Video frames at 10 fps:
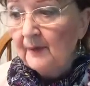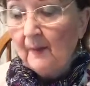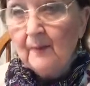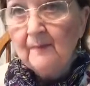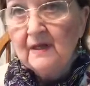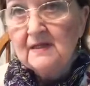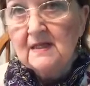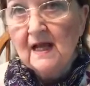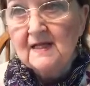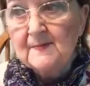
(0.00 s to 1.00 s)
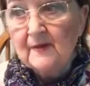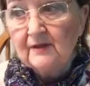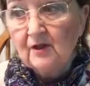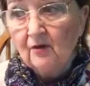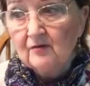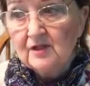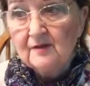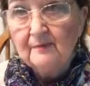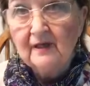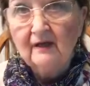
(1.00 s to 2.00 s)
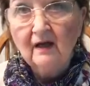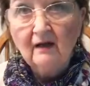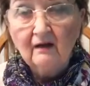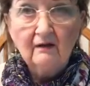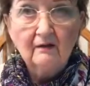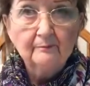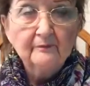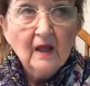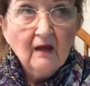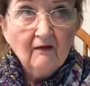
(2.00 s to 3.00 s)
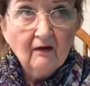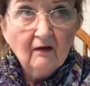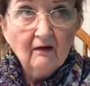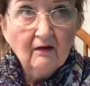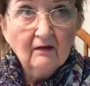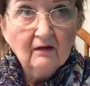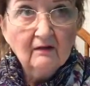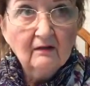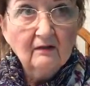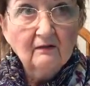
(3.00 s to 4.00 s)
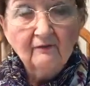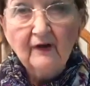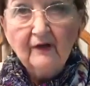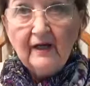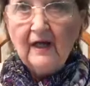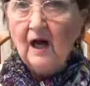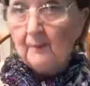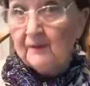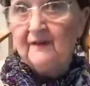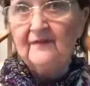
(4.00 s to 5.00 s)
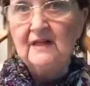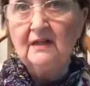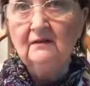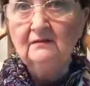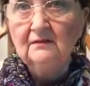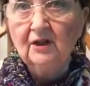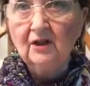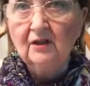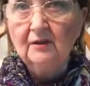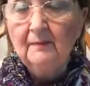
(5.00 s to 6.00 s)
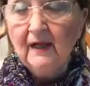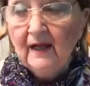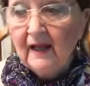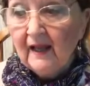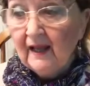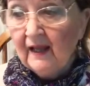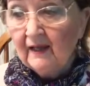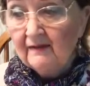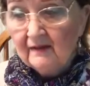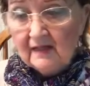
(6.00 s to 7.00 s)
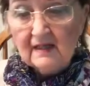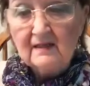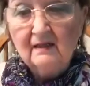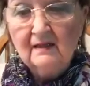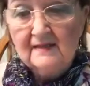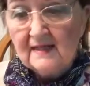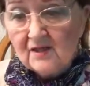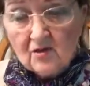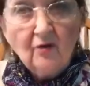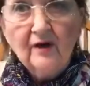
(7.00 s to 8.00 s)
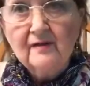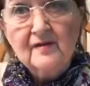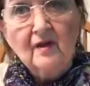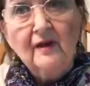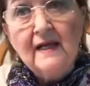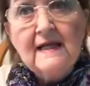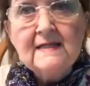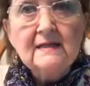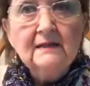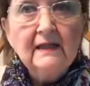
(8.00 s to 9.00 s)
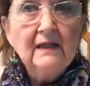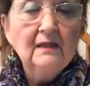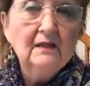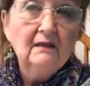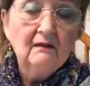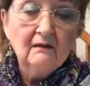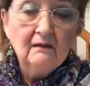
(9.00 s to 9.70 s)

Peppermint has been known to be a very uplifting herb, and the essential oils are easily